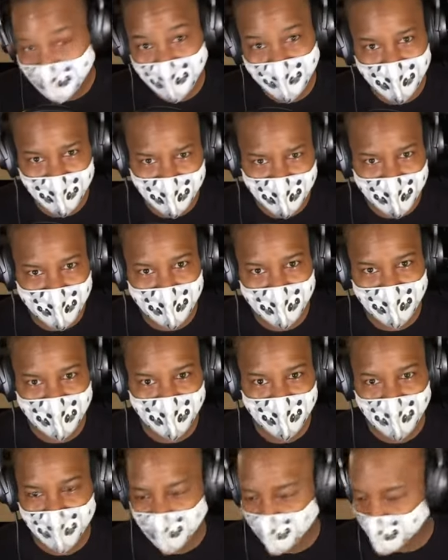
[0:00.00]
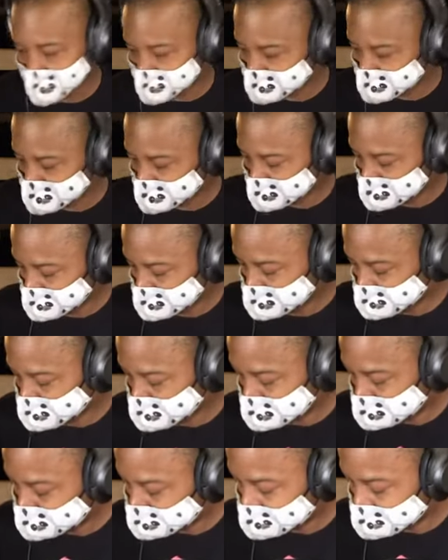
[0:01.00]
Japanese Korean
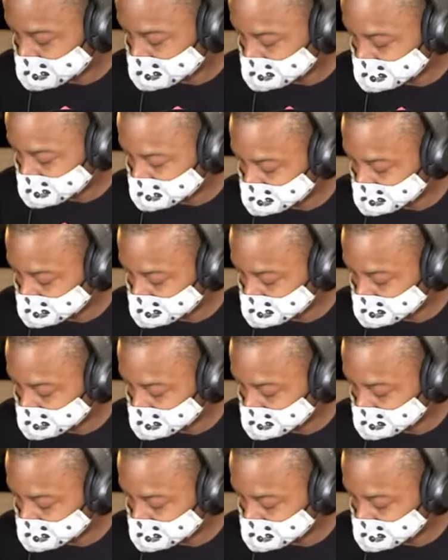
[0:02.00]
society,